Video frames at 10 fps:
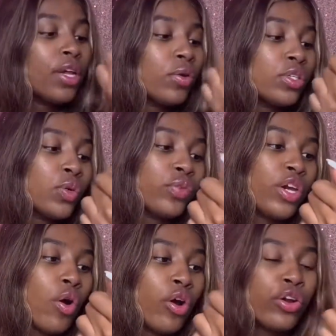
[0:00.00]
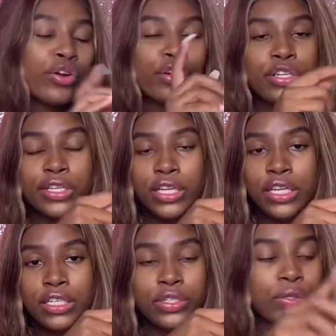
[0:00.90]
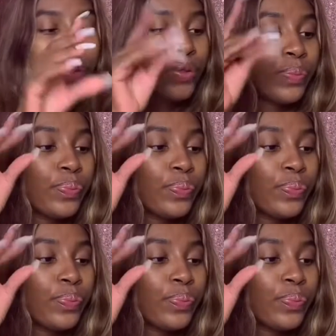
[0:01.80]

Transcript: also reorder the little